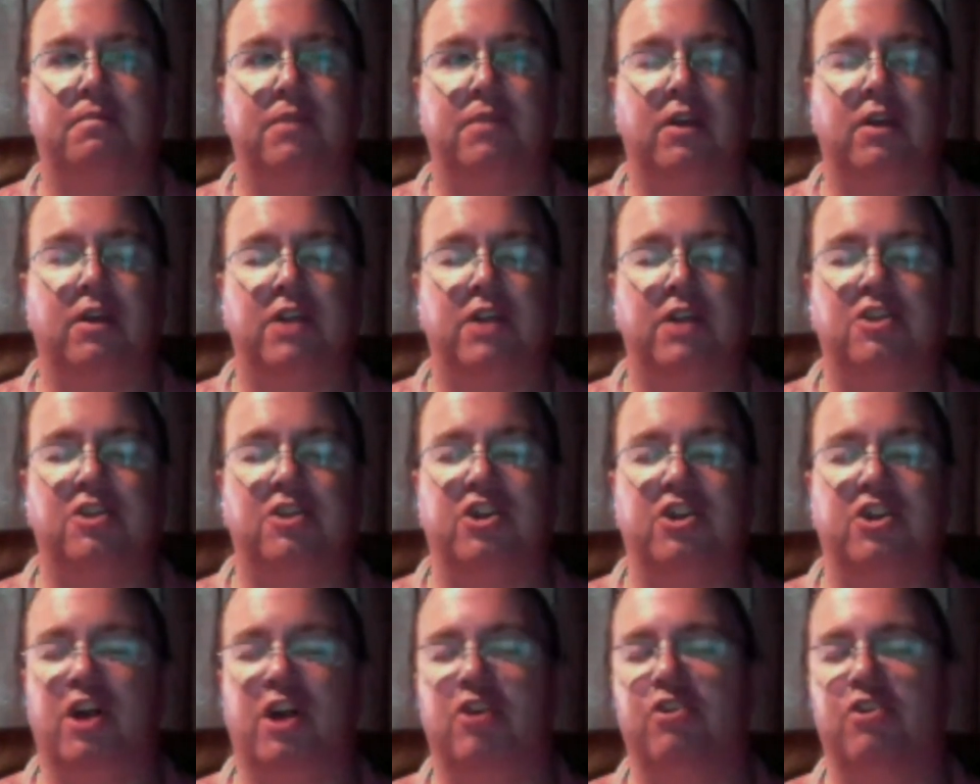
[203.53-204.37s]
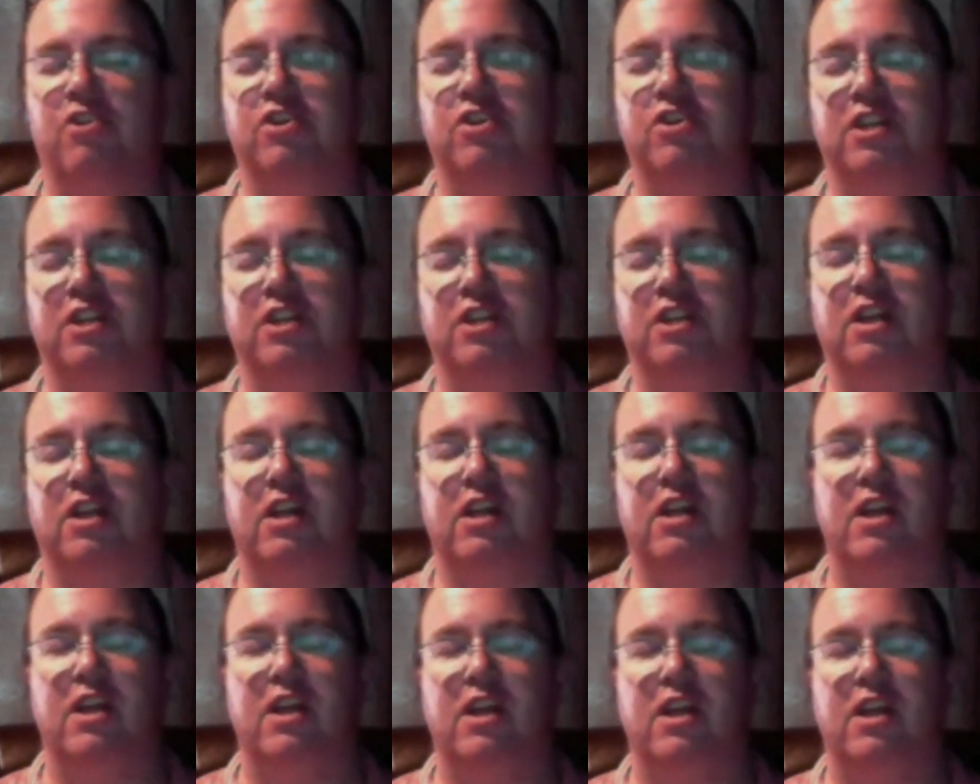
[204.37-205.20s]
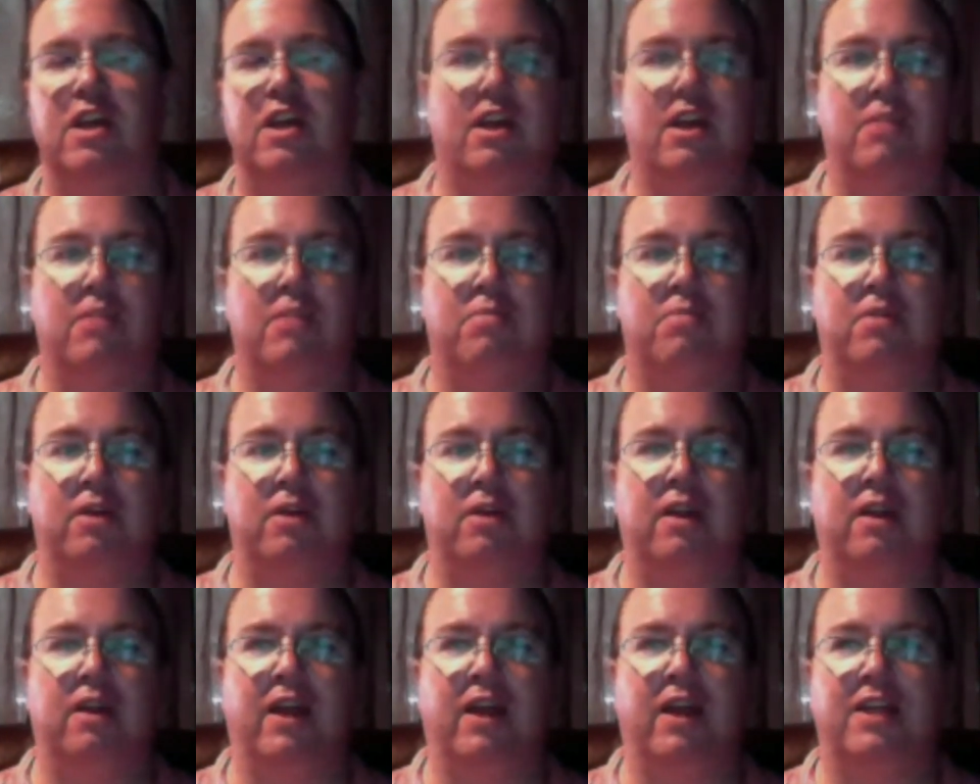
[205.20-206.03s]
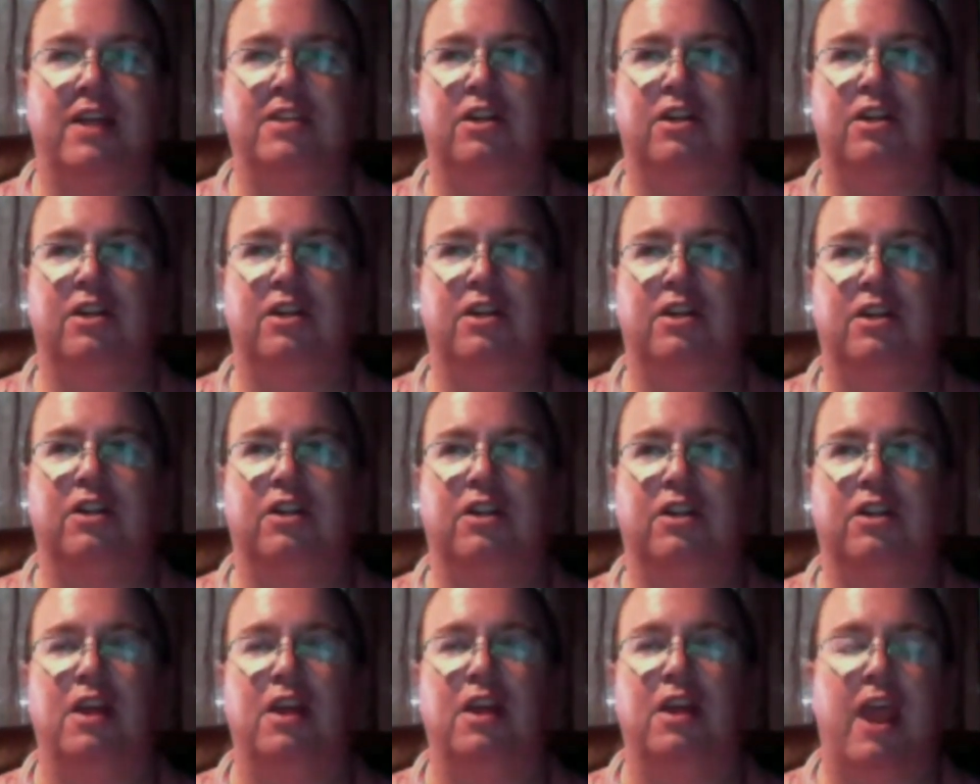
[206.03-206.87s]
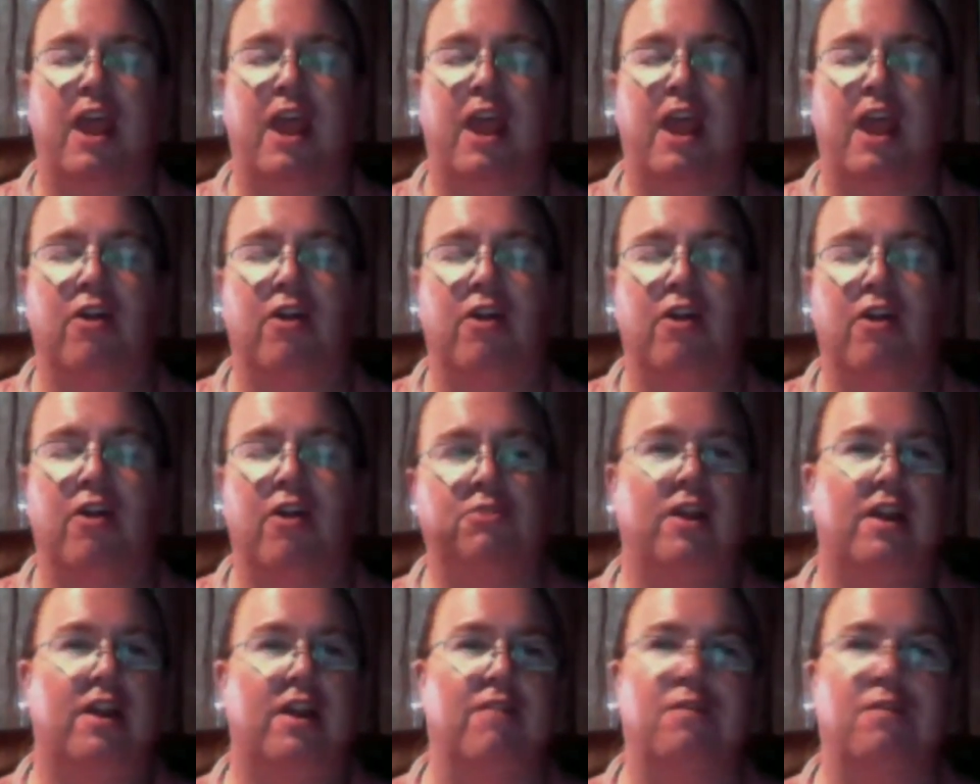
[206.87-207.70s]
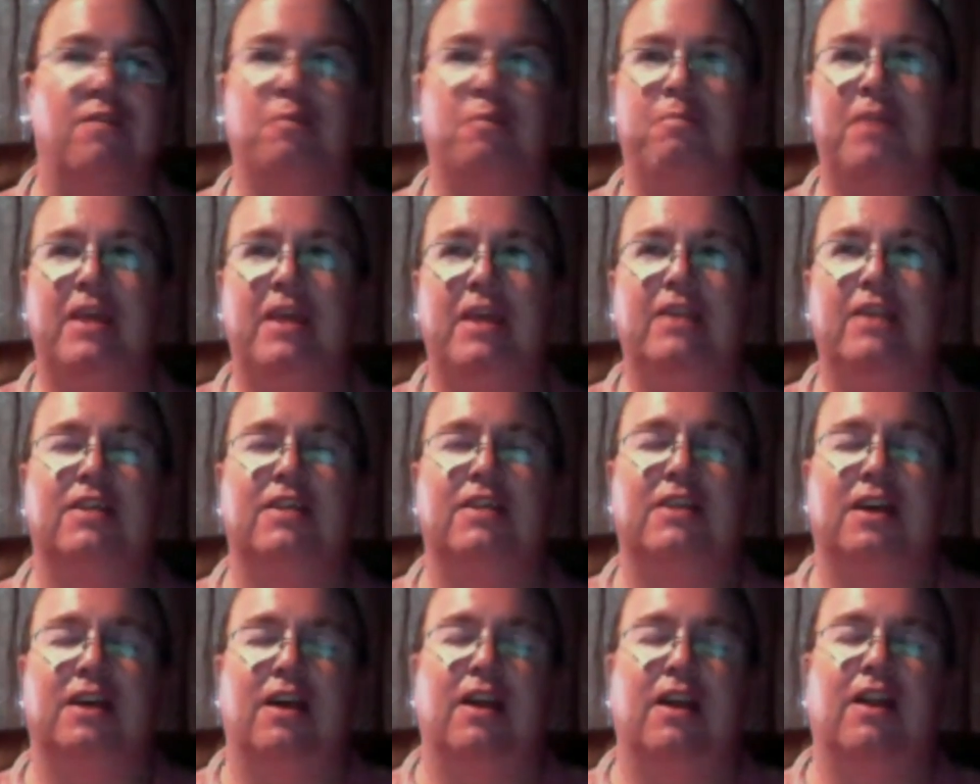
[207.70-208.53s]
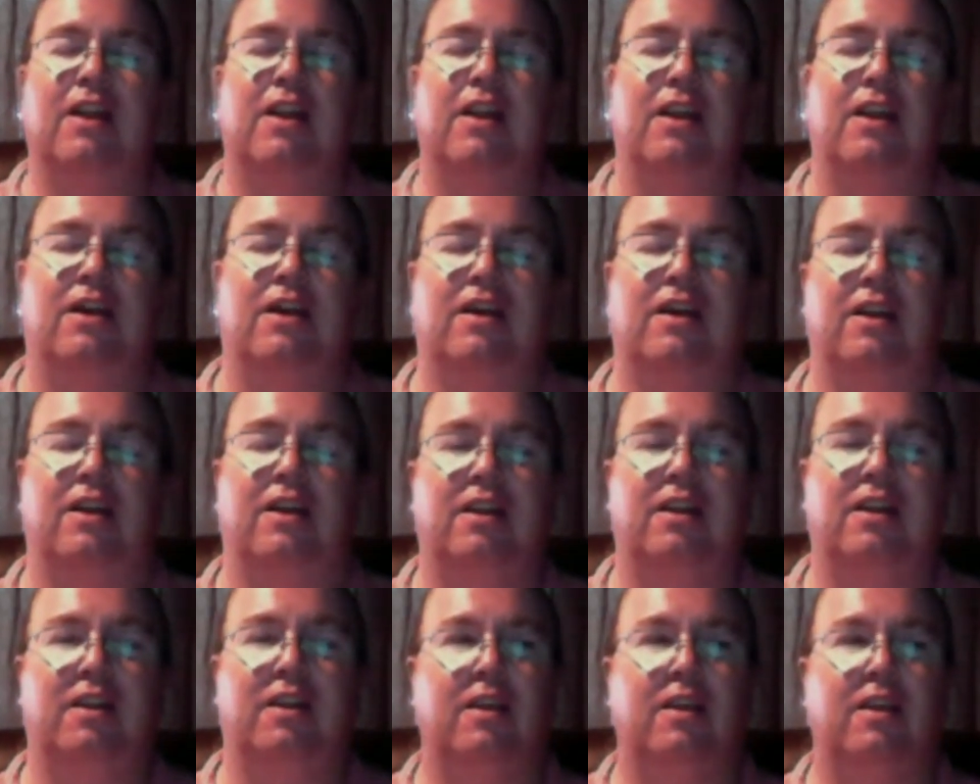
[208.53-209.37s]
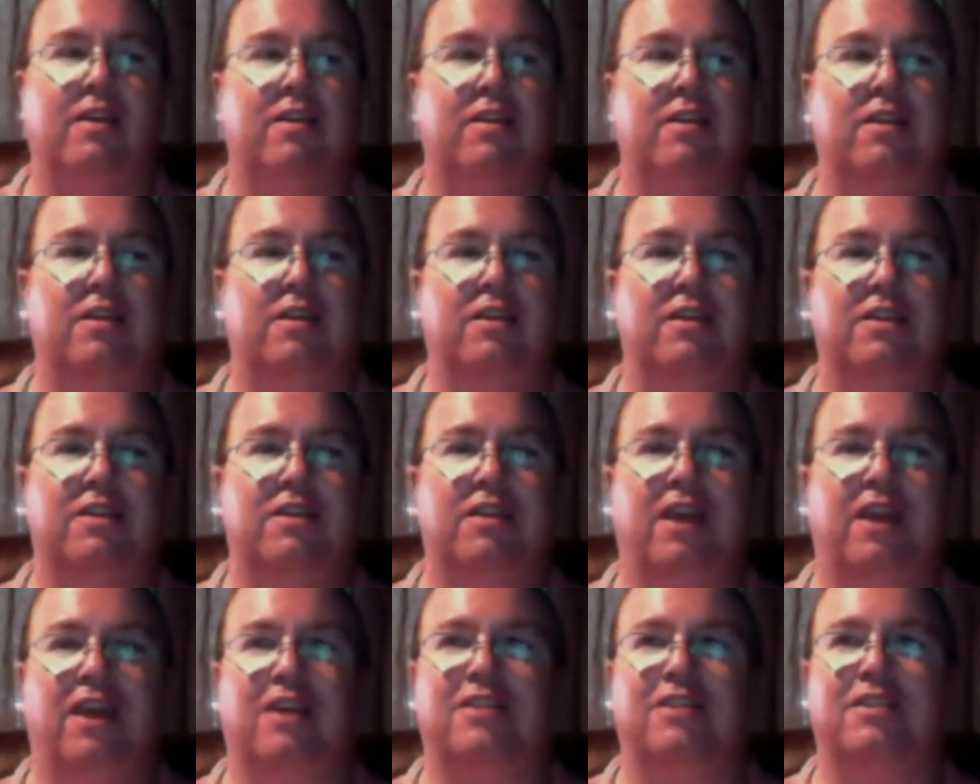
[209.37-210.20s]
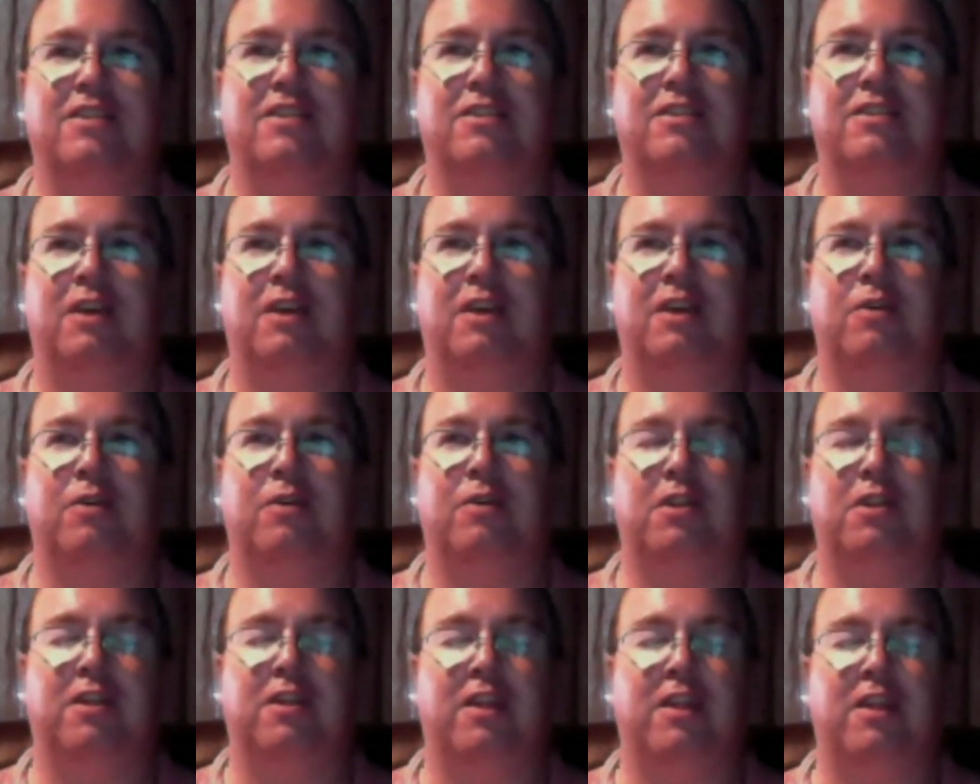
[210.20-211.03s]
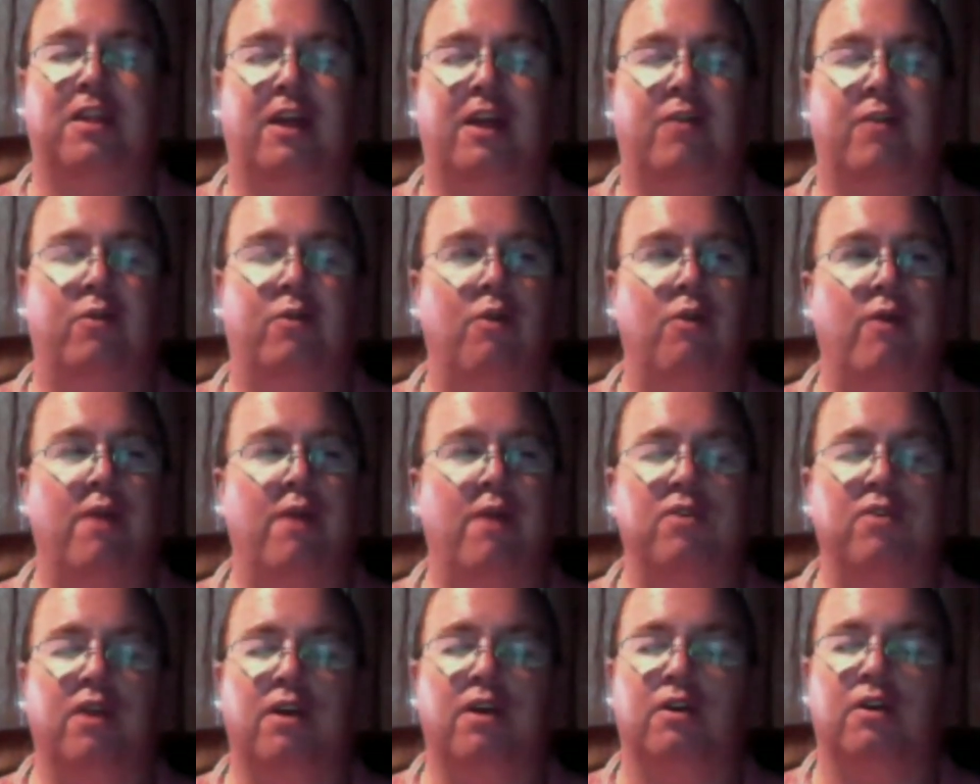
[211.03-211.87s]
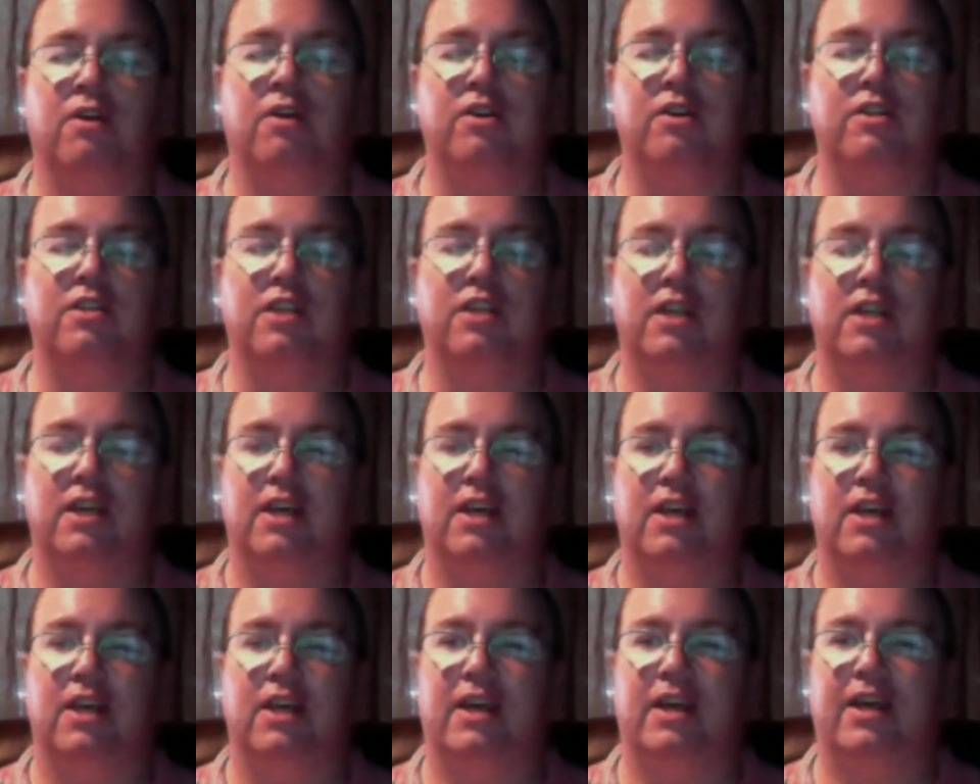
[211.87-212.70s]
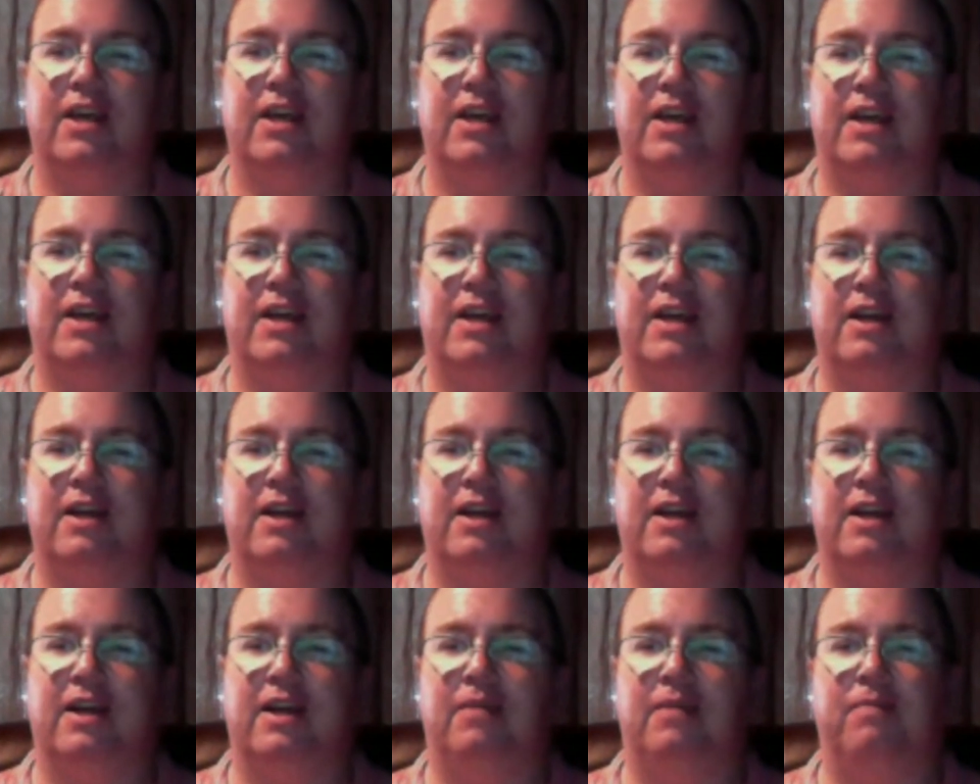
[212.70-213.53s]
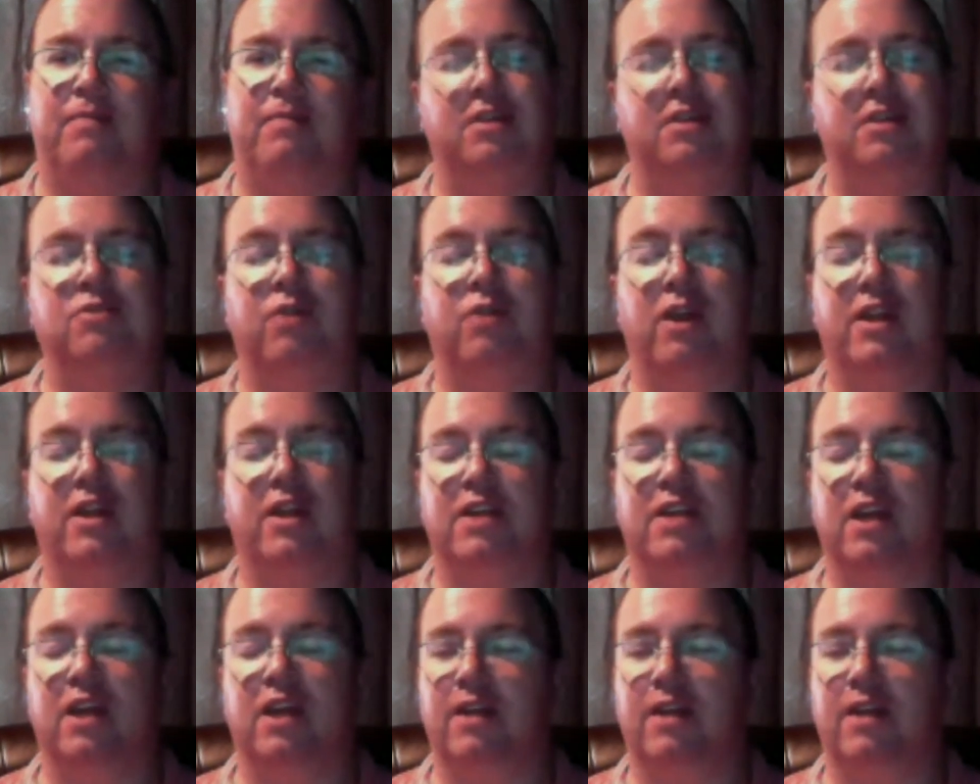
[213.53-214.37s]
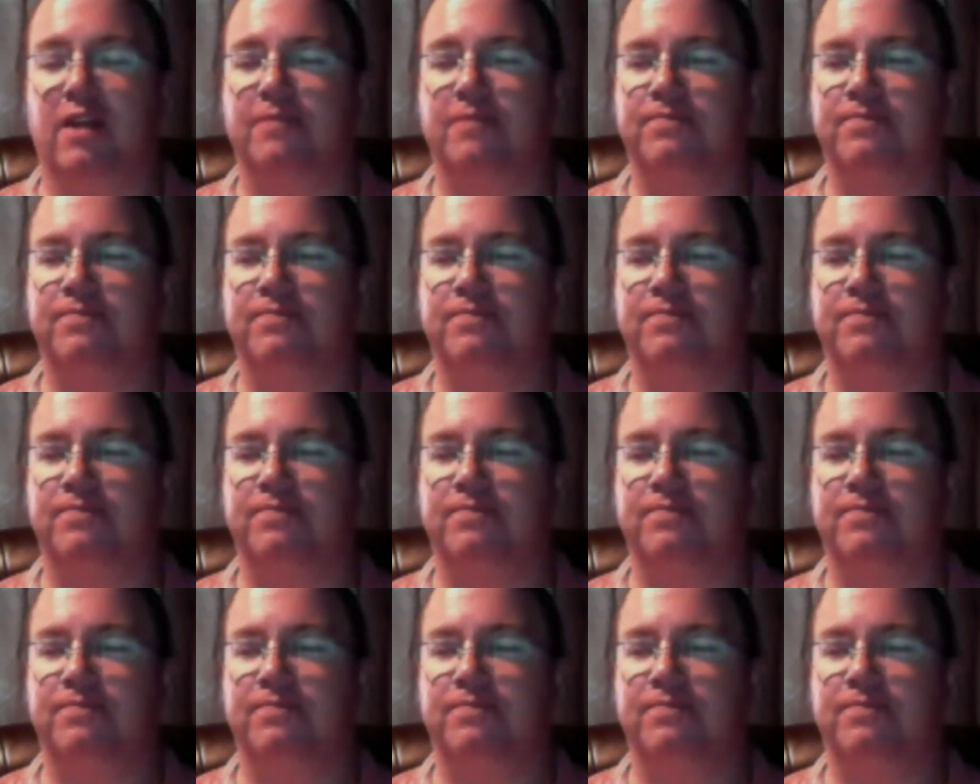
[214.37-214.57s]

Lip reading: change their colors, and they could put nice little arrows pointing to different pieces on the text that were in rainbow colors. It was quite exciting.